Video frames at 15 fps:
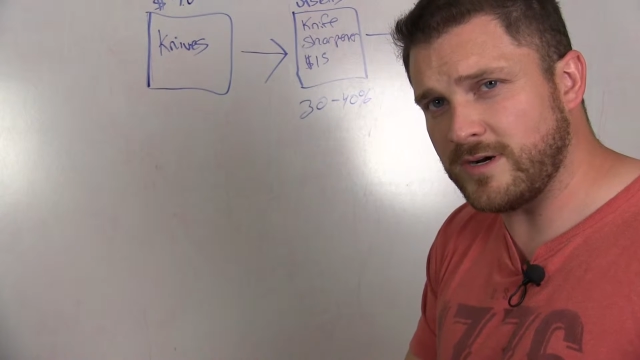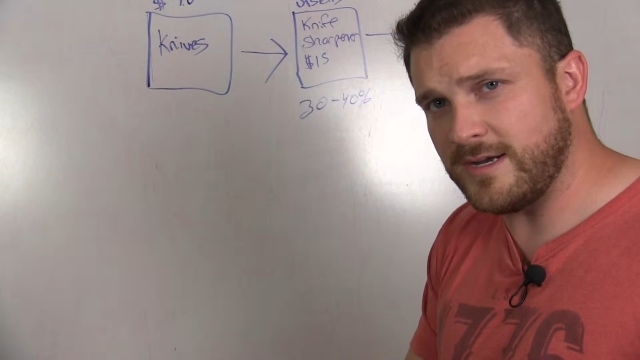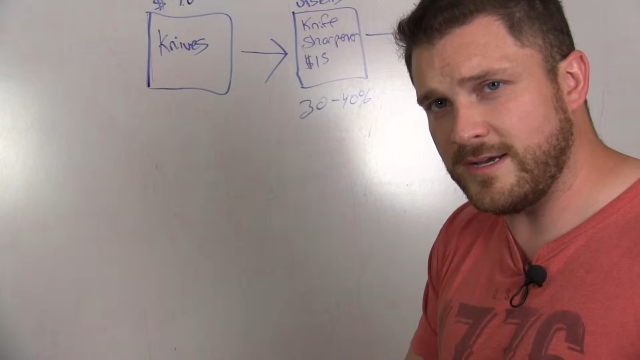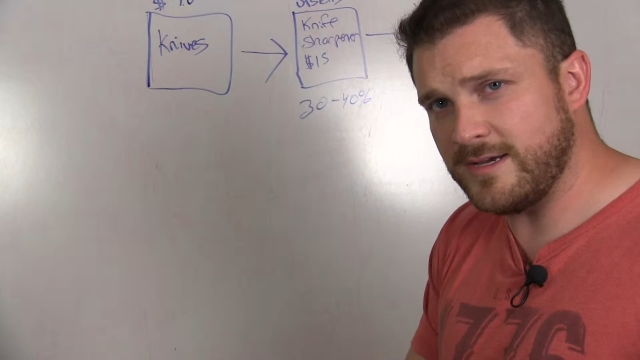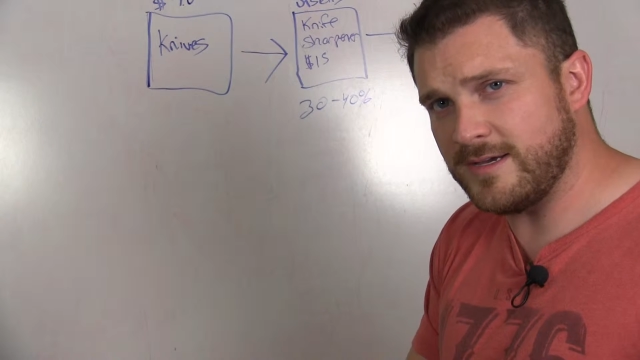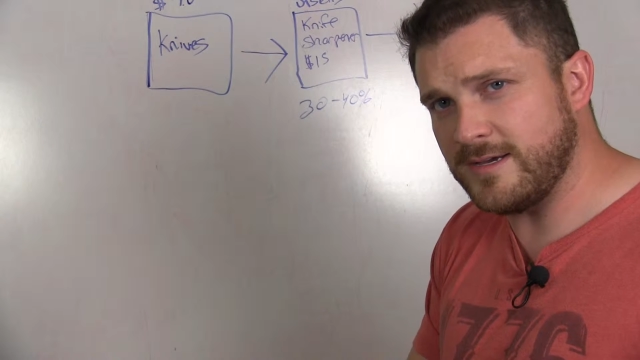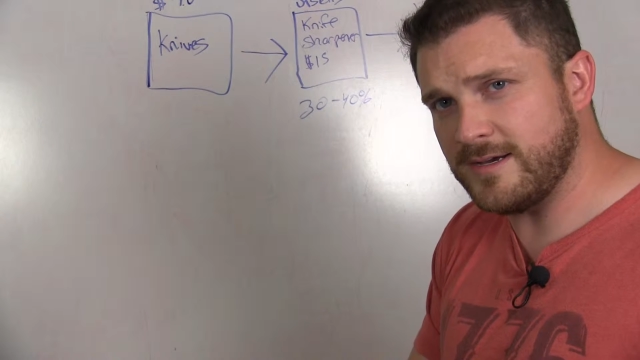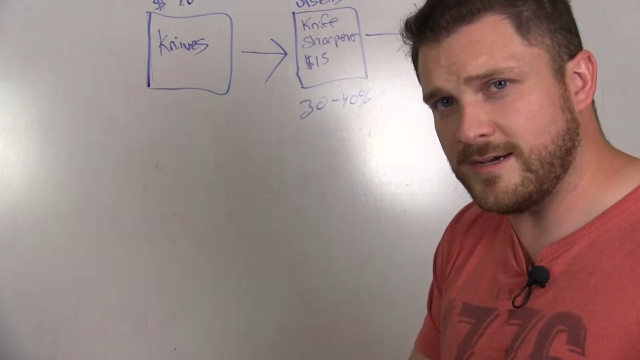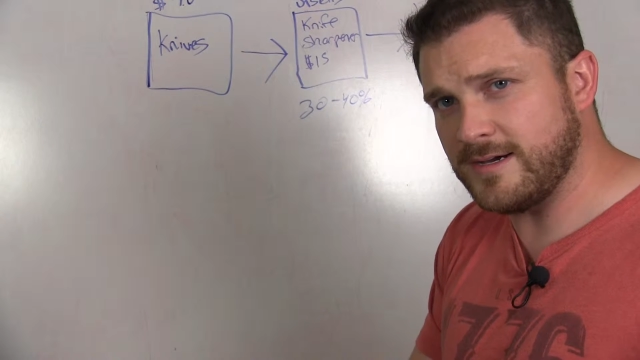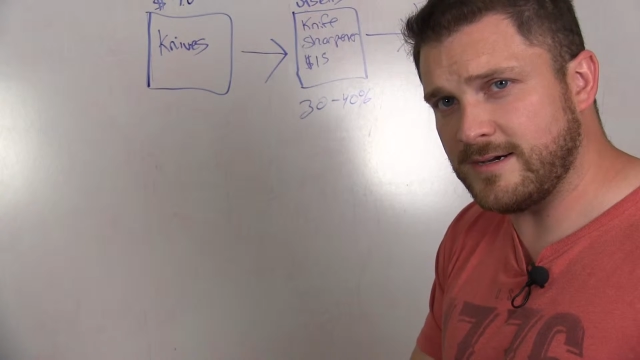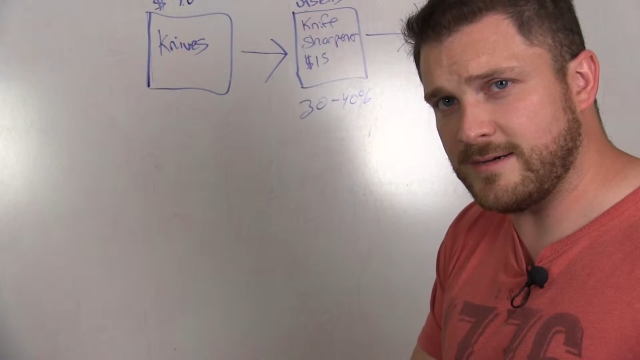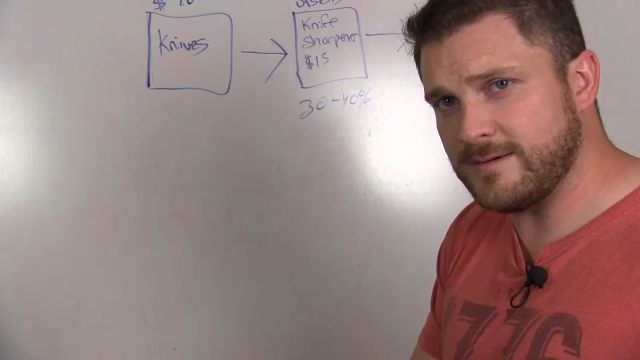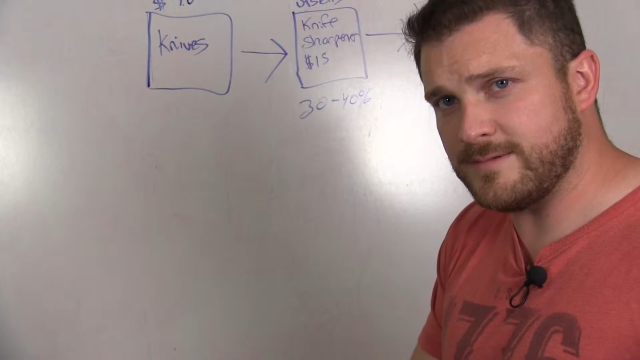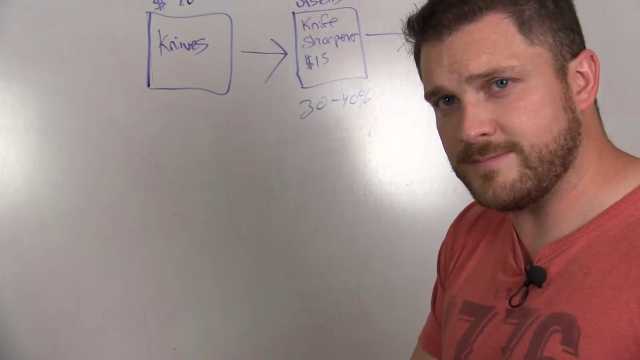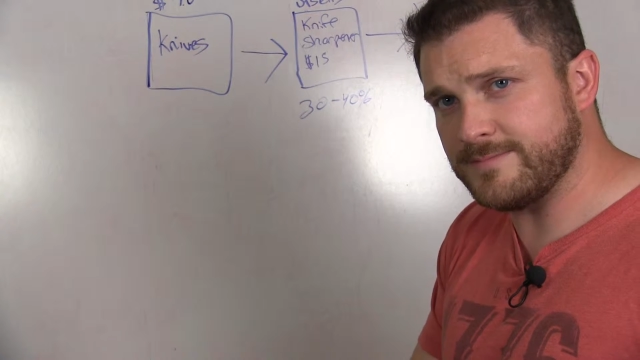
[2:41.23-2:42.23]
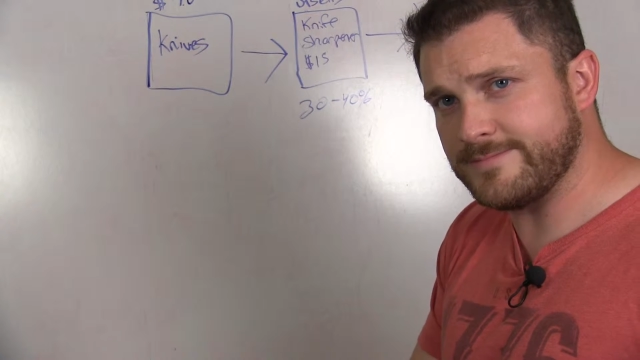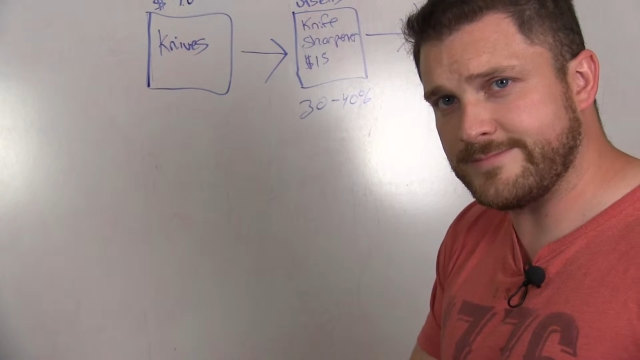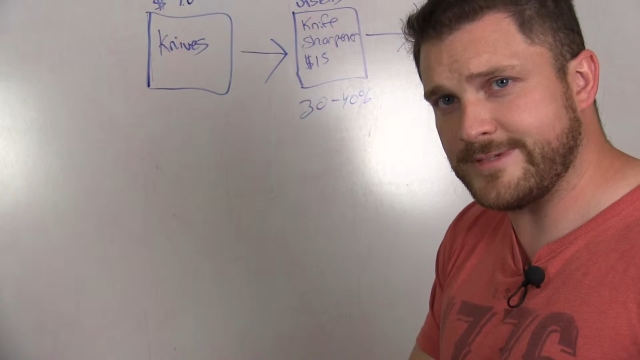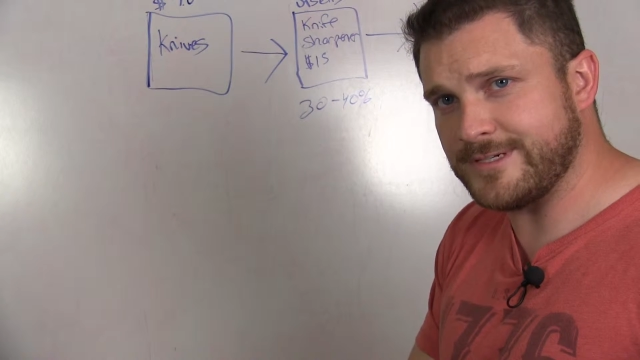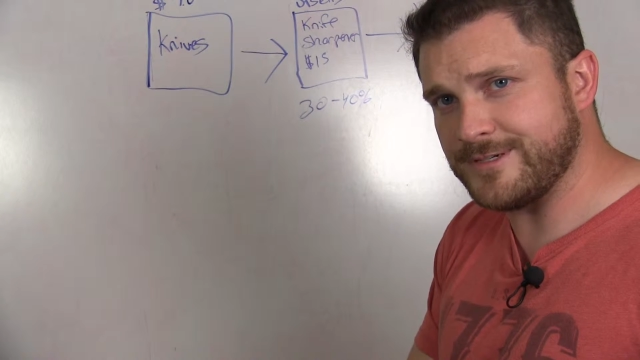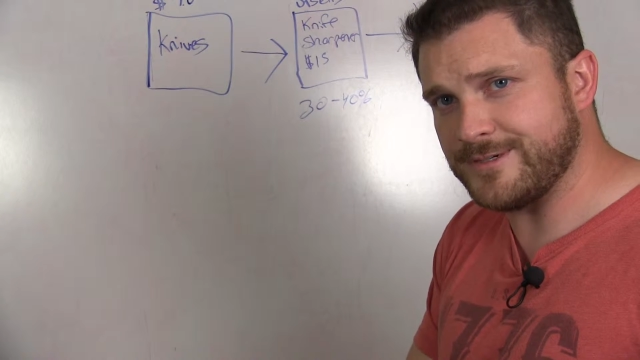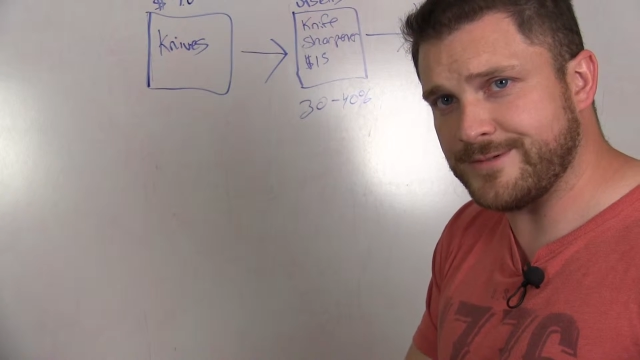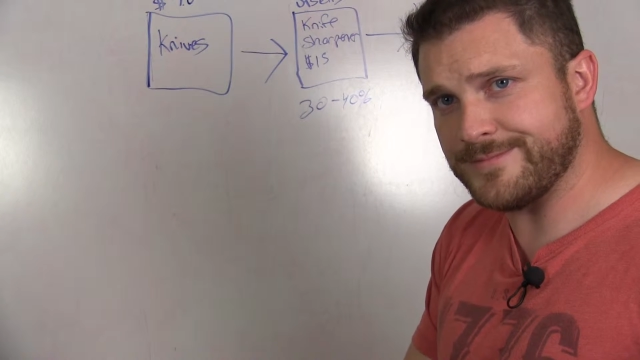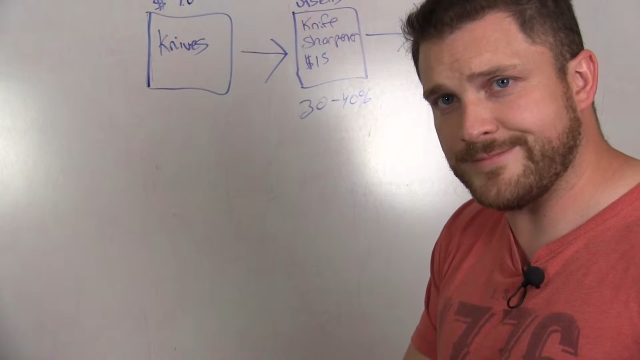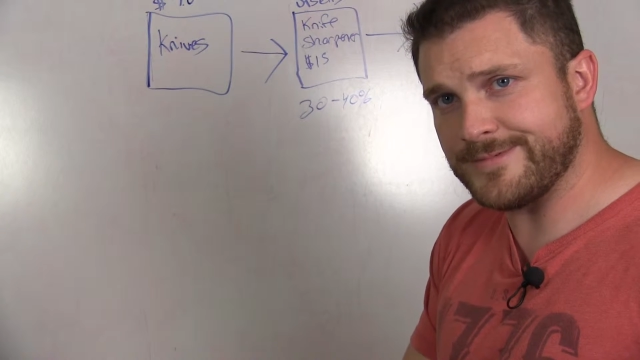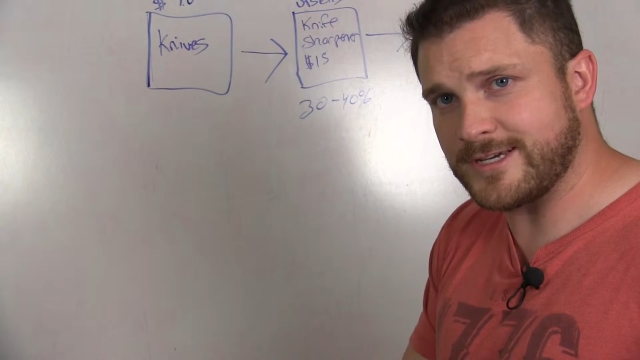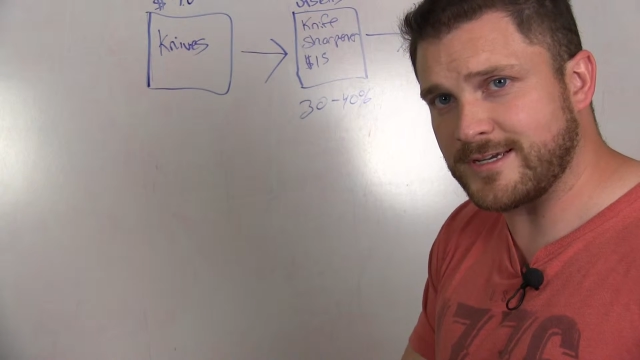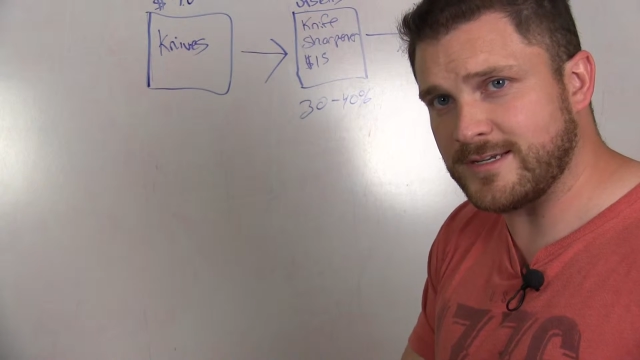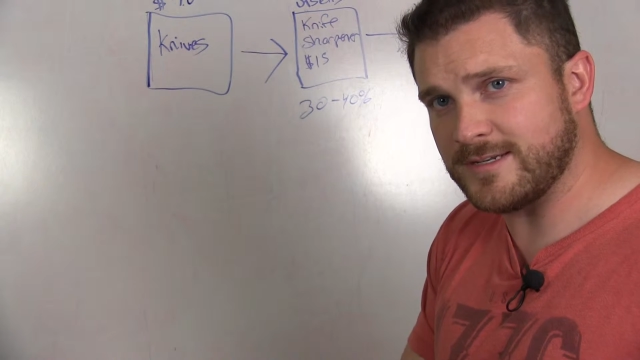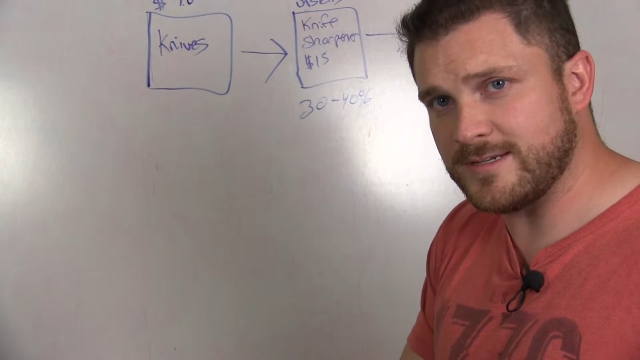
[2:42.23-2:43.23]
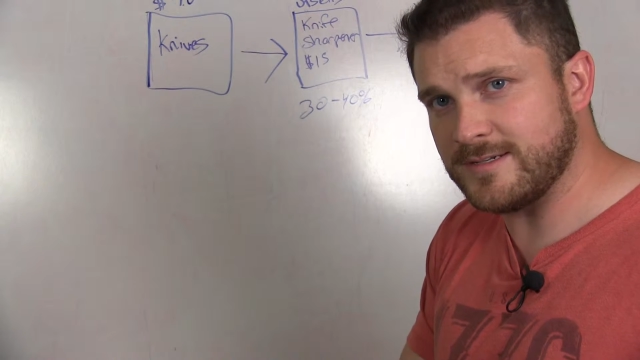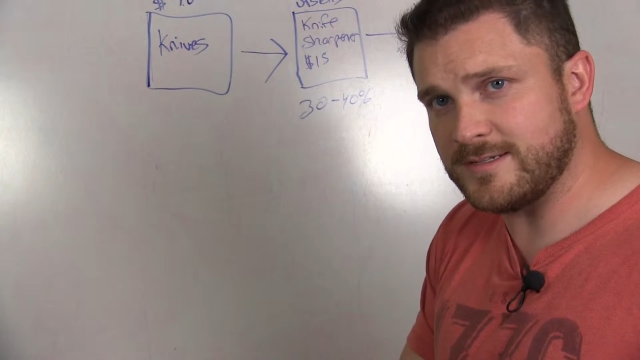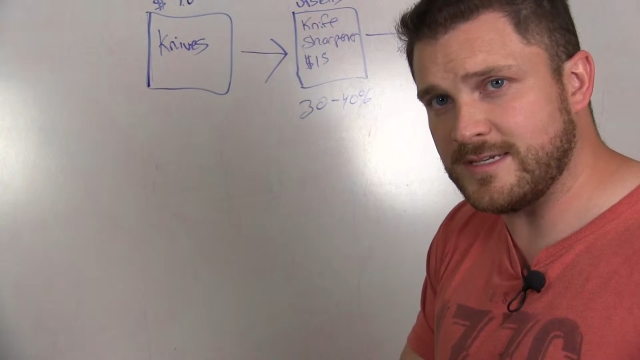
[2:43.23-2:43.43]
like a